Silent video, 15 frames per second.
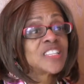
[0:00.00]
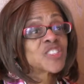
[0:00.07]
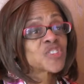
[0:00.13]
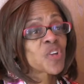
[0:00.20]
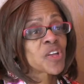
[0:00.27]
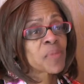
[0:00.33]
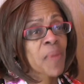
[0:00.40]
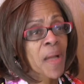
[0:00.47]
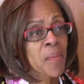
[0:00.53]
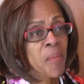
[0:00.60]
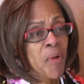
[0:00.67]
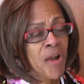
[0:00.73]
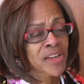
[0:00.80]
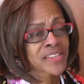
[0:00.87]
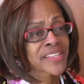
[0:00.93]
started by
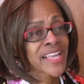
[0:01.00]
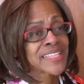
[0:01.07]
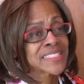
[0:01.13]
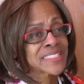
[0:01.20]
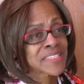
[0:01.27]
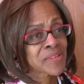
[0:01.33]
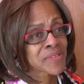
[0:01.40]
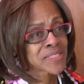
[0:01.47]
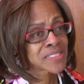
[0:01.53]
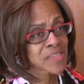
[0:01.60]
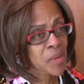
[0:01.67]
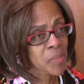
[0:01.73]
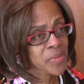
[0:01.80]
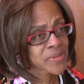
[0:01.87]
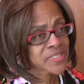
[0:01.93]
Martin and Sarah
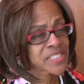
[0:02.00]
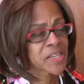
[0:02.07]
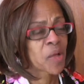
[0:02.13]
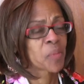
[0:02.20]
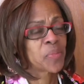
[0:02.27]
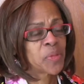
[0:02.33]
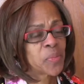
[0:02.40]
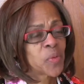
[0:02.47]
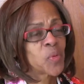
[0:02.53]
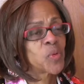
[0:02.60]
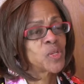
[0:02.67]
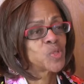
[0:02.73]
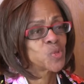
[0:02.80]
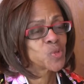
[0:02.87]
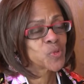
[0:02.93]
Tupper to help people
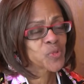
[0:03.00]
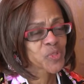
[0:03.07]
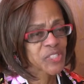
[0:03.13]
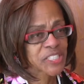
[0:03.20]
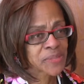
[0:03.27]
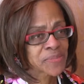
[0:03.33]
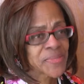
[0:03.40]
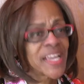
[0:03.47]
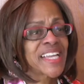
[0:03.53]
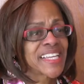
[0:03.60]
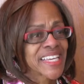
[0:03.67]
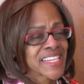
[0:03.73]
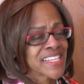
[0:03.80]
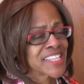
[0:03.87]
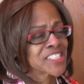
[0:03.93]
who are new to freedom
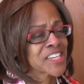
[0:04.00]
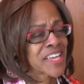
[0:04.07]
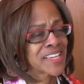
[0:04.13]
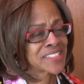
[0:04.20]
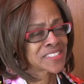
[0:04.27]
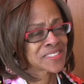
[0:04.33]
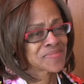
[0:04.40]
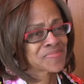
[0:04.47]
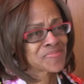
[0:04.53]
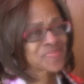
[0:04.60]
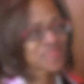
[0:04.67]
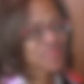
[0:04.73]
get an education.